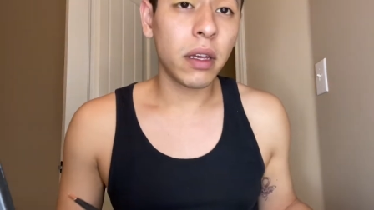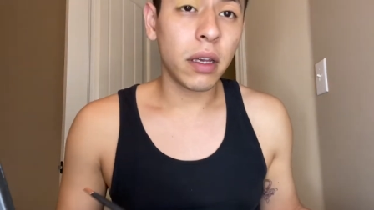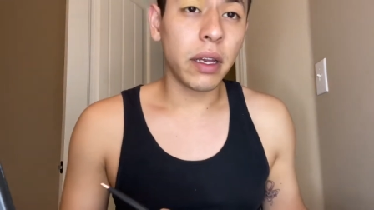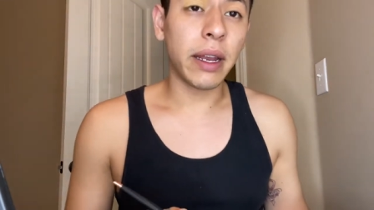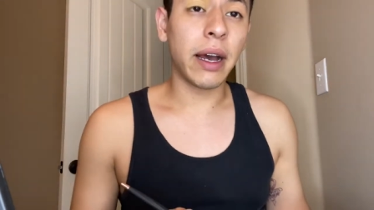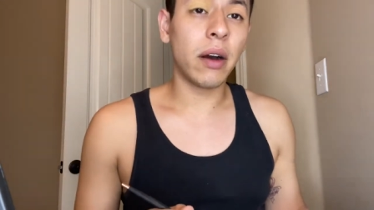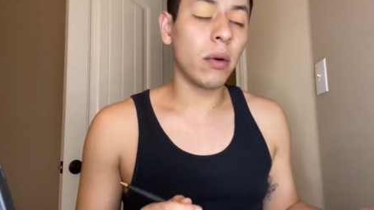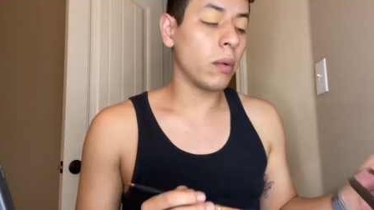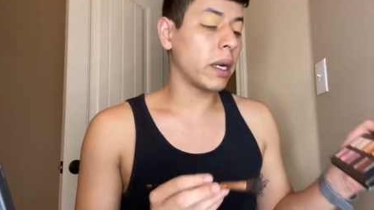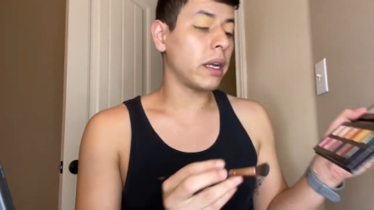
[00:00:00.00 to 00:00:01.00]
Now
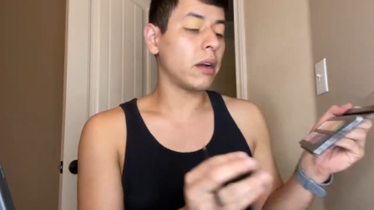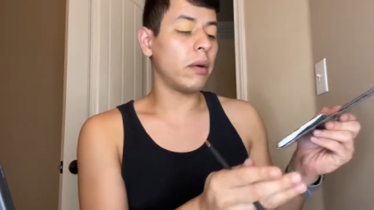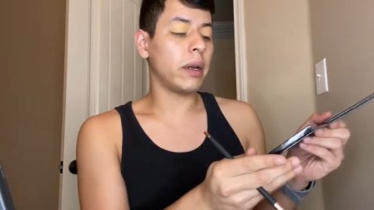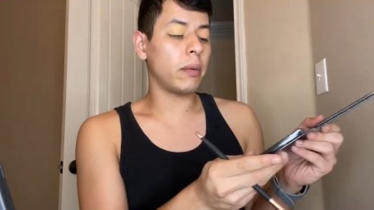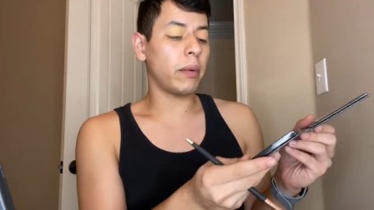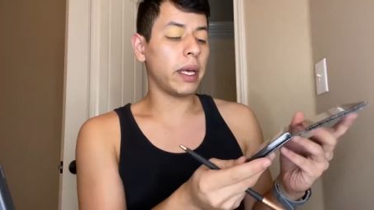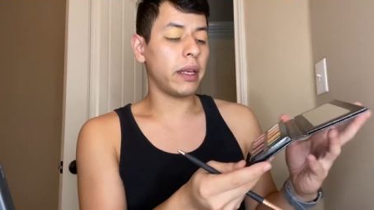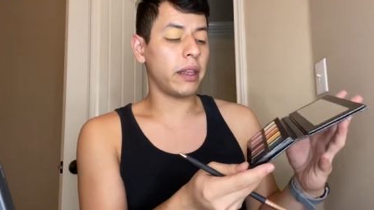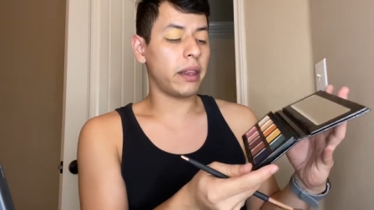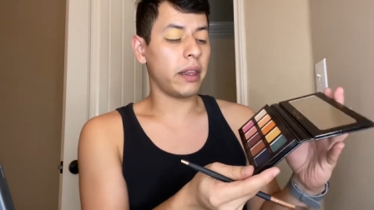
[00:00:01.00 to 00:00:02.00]
we're gonna go in
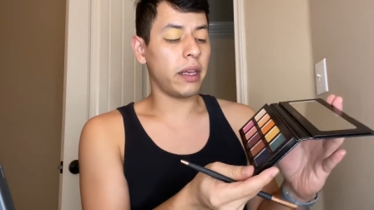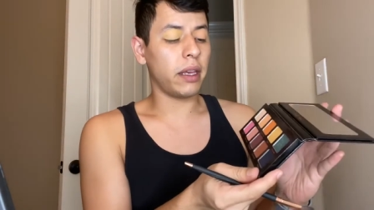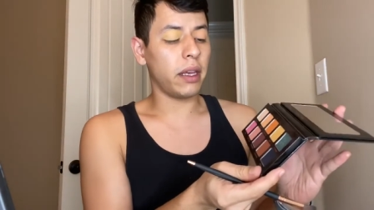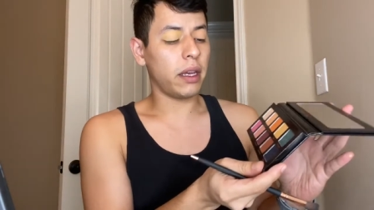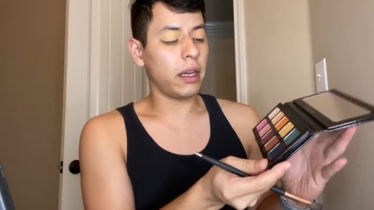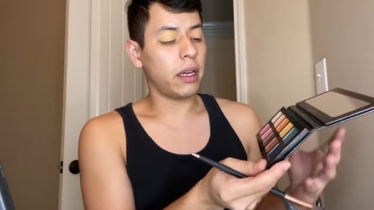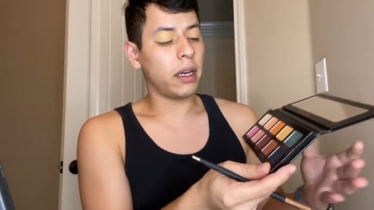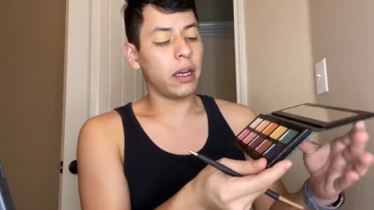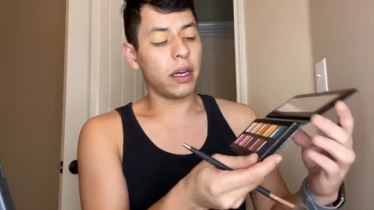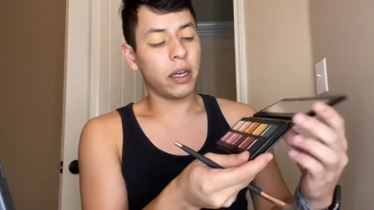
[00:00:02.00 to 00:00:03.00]
with the
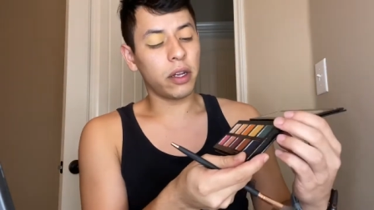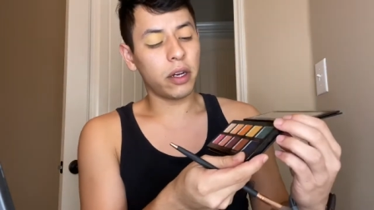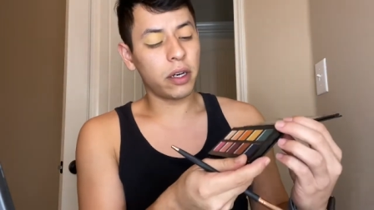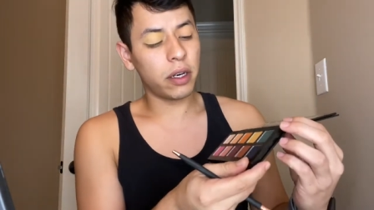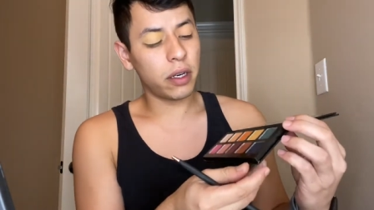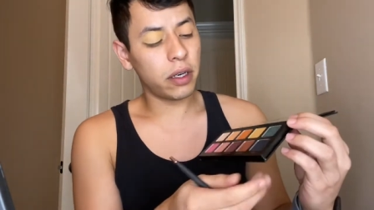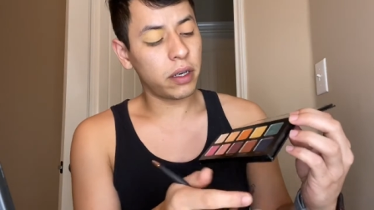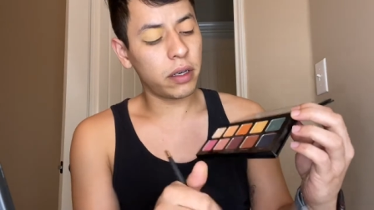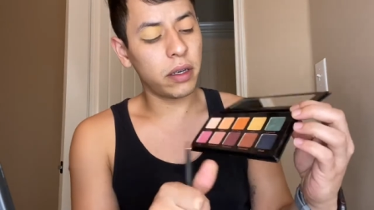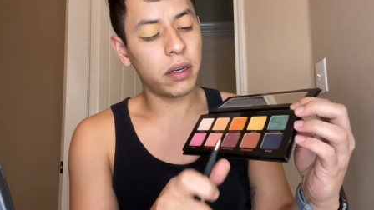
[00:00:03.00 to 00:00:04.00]
other,
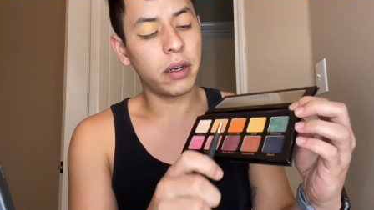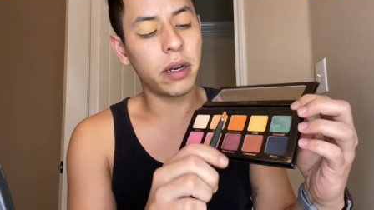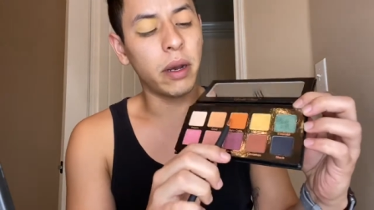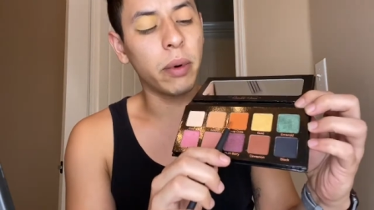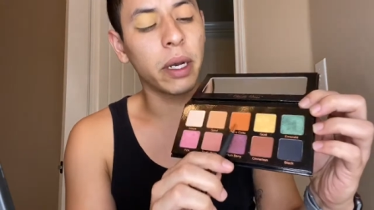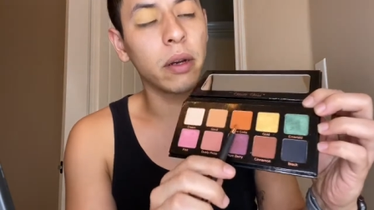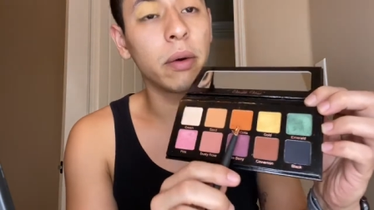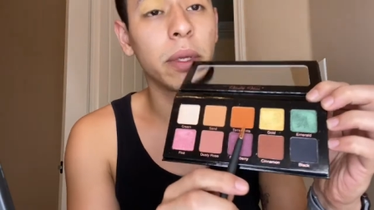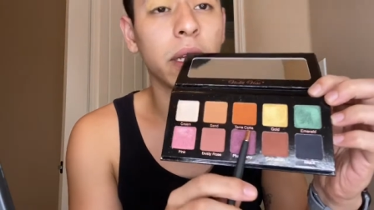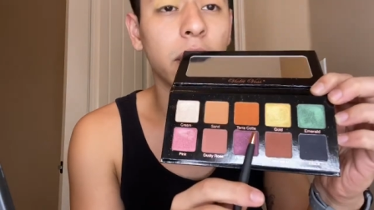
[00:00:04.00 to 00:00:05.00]
and we're gonna go in
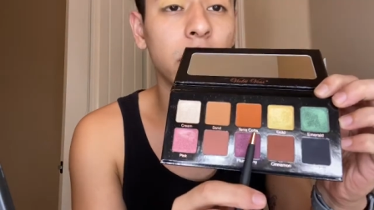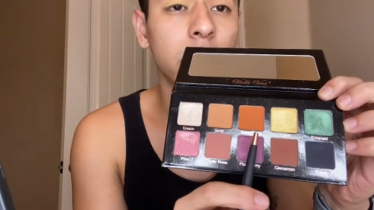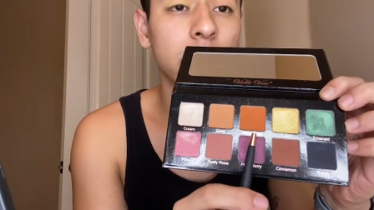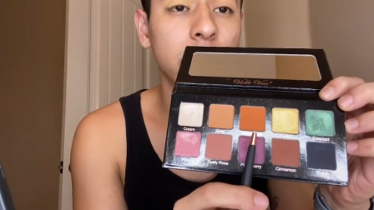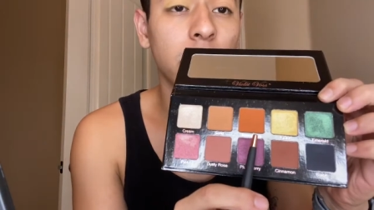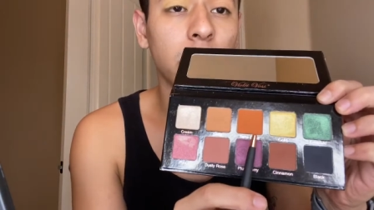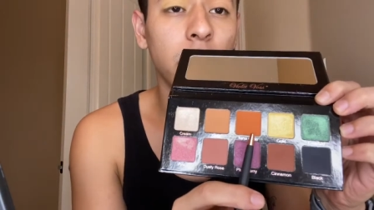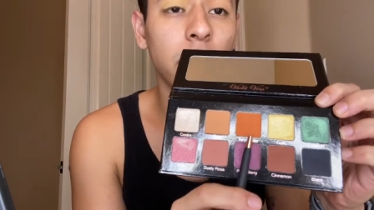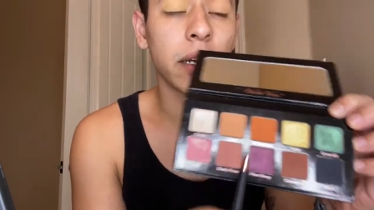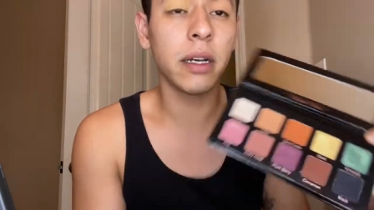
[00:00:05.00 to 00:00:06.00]
with the color
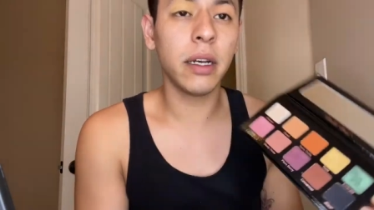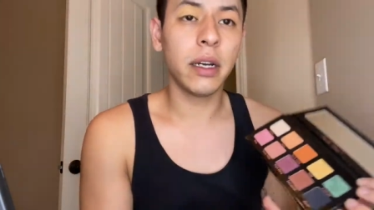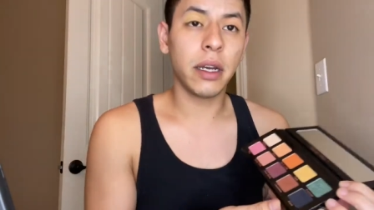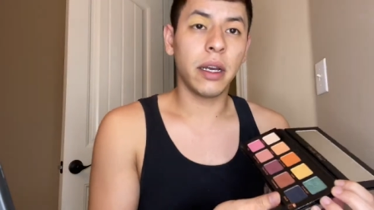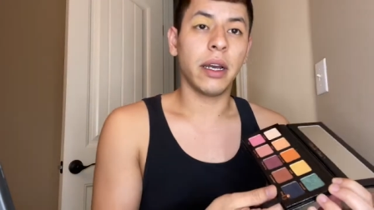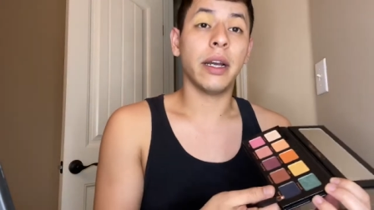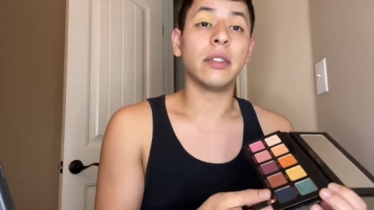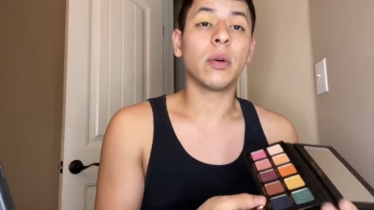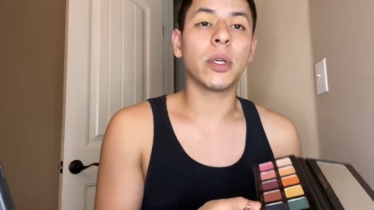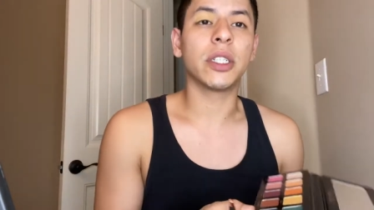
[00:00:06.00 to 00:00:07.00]
terracotta. And so
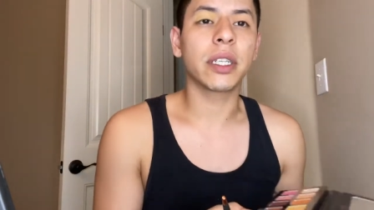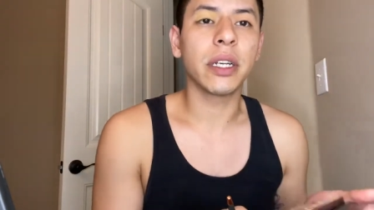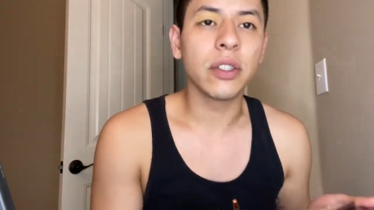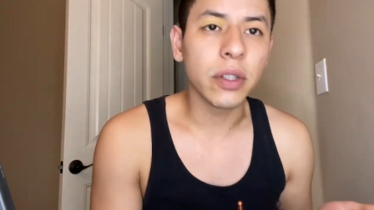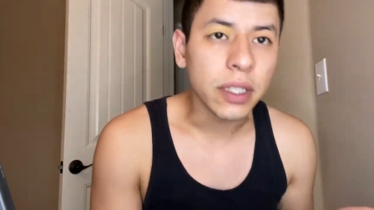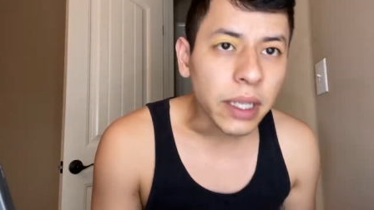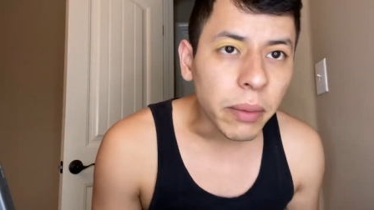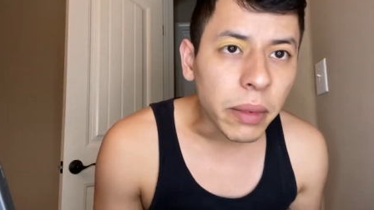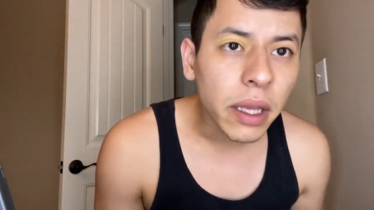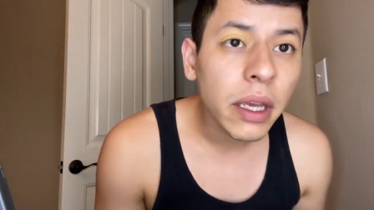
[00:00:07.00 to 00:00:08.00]
we're just gonna do the same
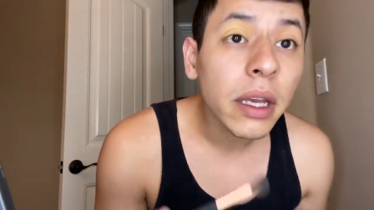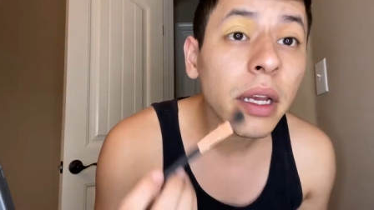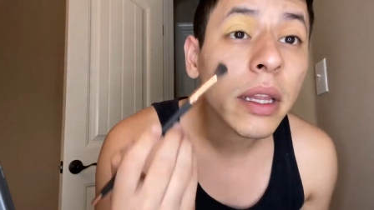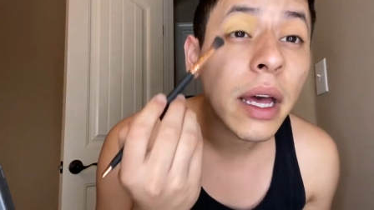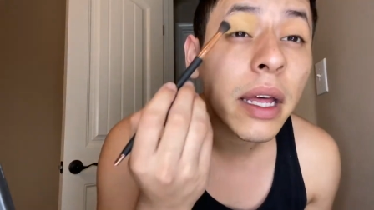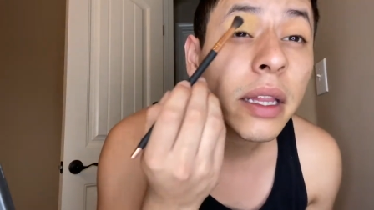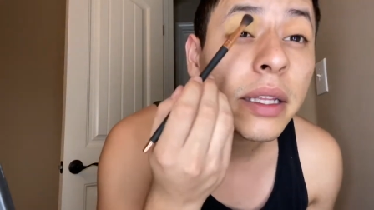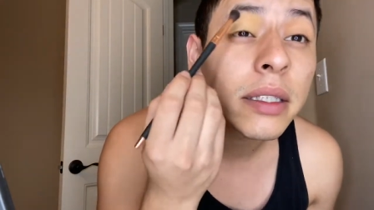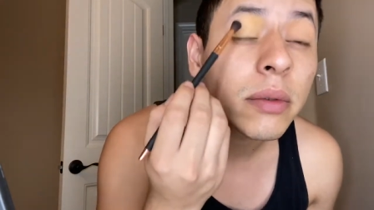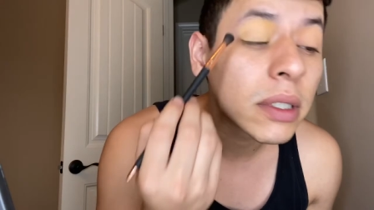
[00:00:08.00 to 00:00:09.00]
thing that
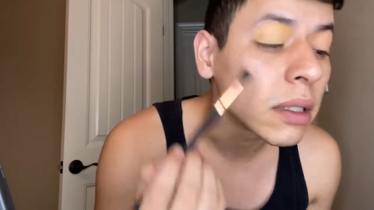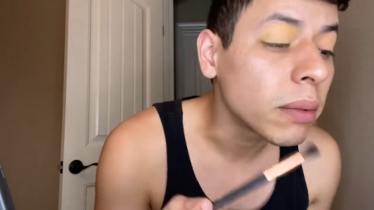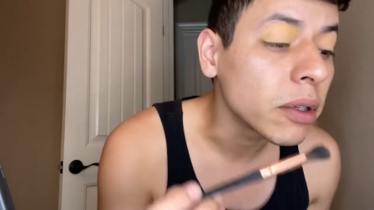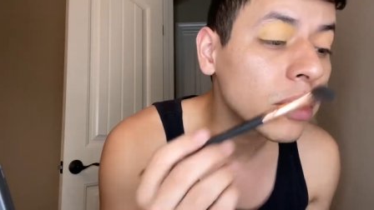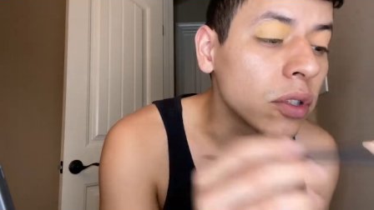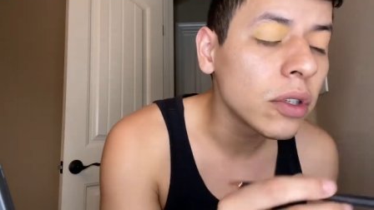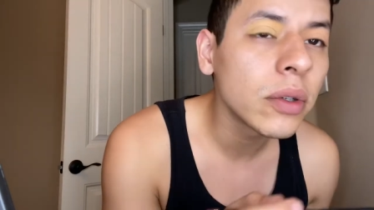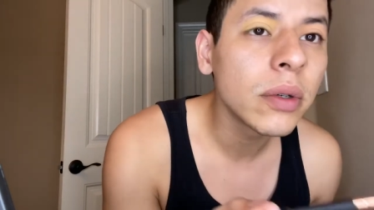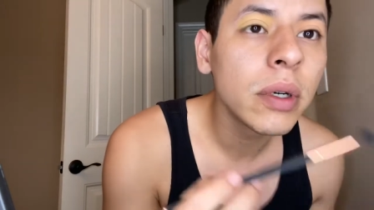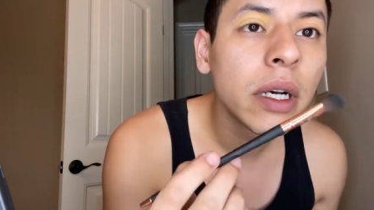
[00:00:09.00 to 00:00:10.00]
this was supposed to
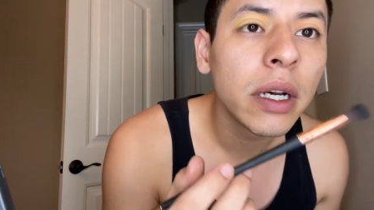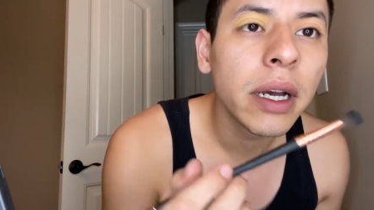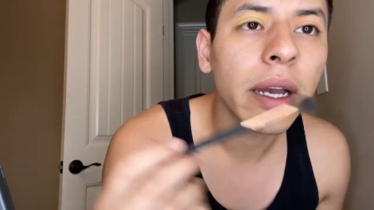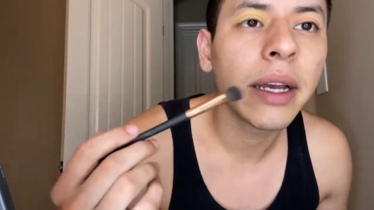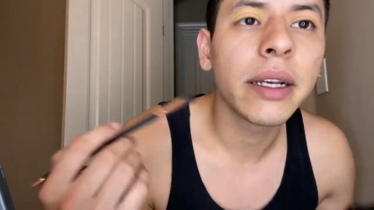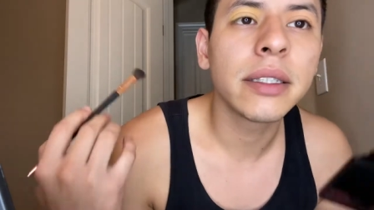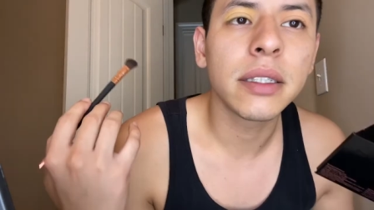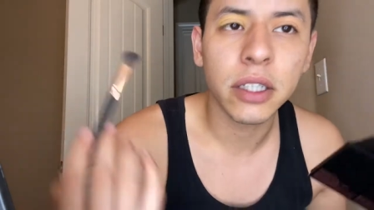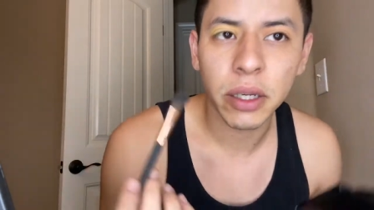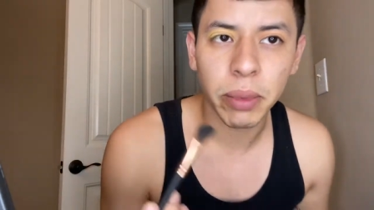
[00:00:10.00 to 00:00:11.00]
do, is
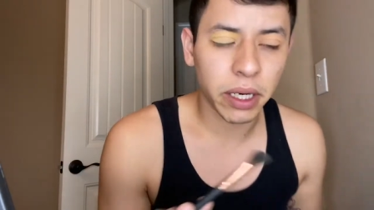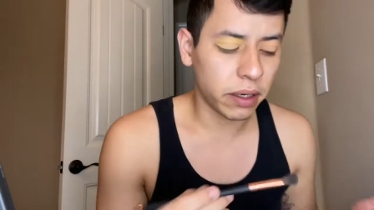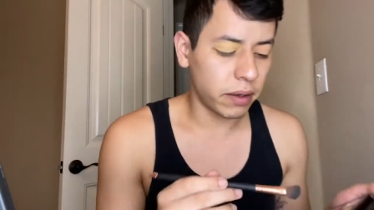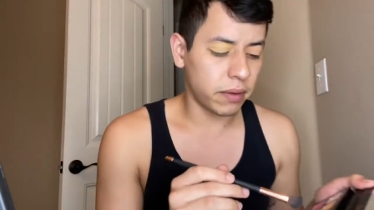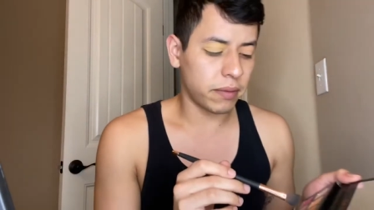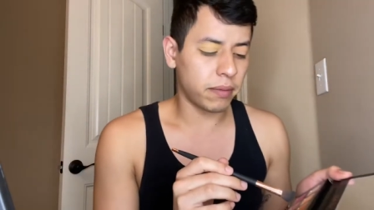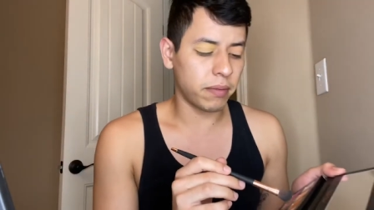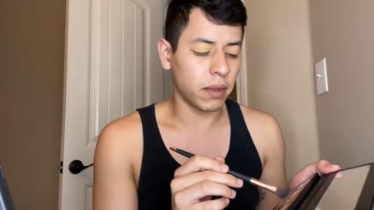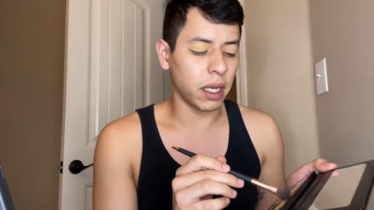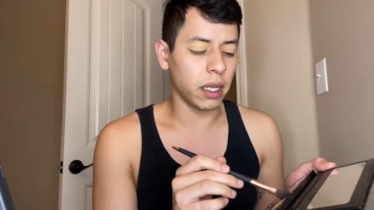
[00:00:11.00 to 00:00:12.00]
deepen
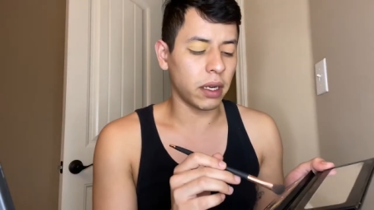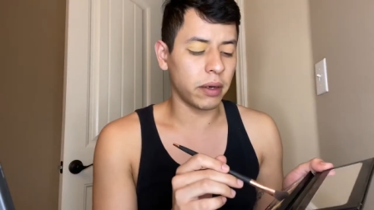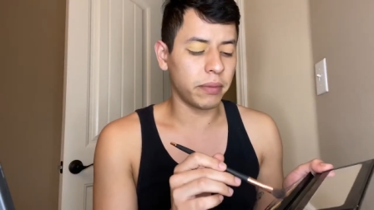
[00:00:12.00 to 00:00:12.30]
the color.